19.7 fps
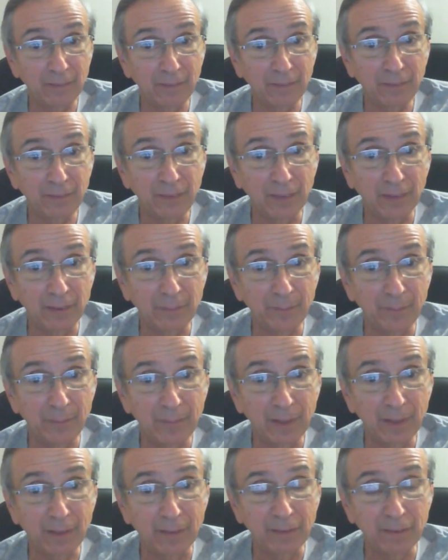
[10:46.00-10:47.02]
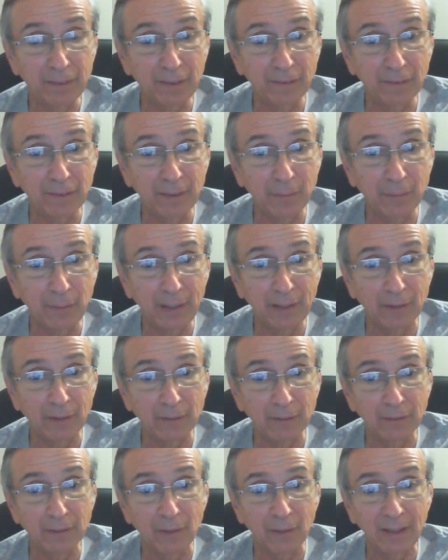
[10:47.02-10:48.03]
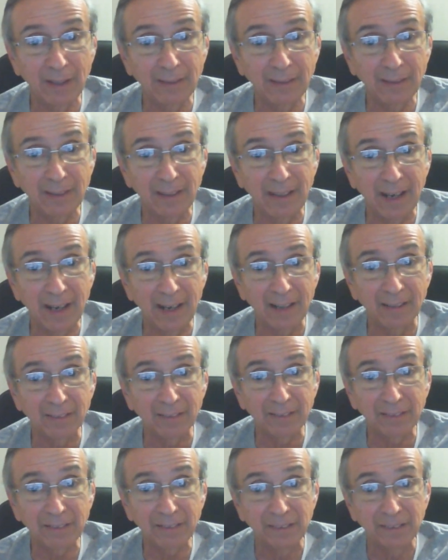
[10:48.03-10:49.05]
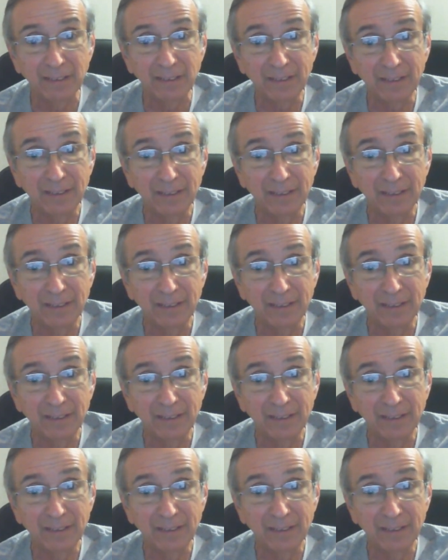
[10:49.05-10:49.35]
for considering we don't know anything else,